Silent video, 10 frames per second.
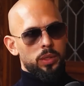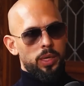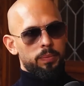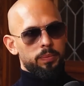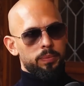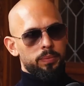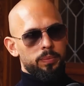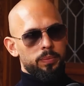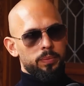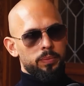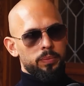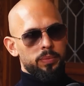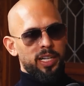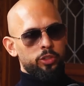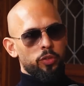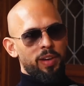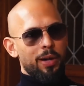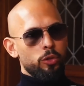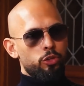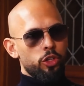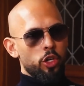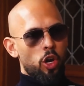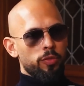Yeah. That's her value she can